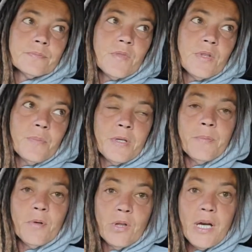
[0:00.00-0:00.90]

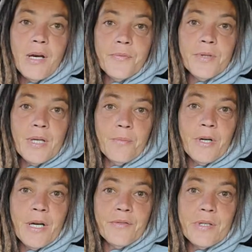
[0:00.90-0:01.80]
people left that were
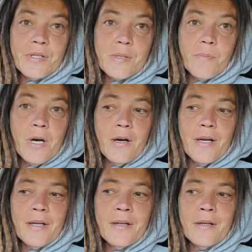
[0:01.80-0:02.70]
at this
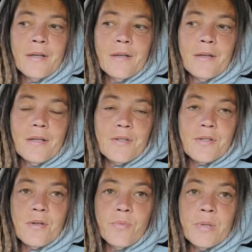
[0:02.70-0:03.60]
spot, and
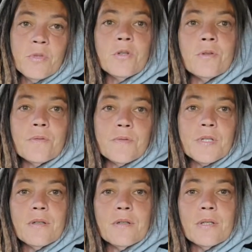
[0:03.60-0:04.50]
so we
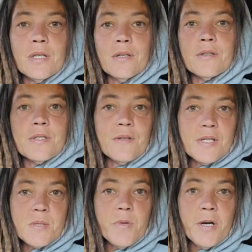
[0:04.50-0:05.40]
moved here to this
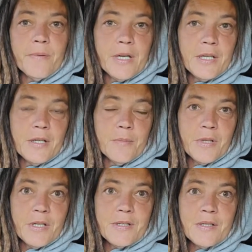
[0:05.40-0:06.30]
spot right here
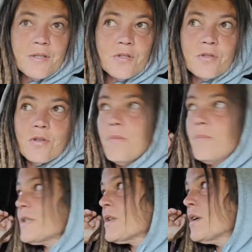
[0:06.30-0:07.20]
because it's so
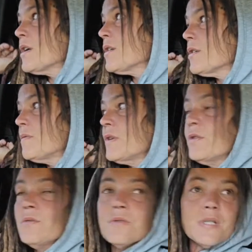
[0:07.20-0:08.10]
much, the
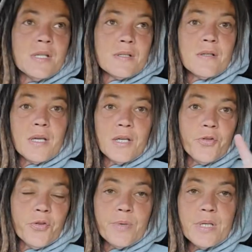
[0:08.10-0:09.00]
views, it's like a
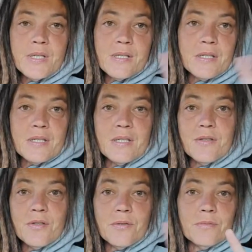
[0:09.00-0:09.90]

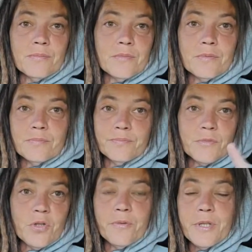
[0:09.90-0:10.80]

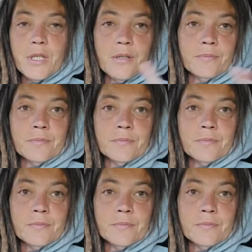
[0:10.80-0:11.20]
360-degree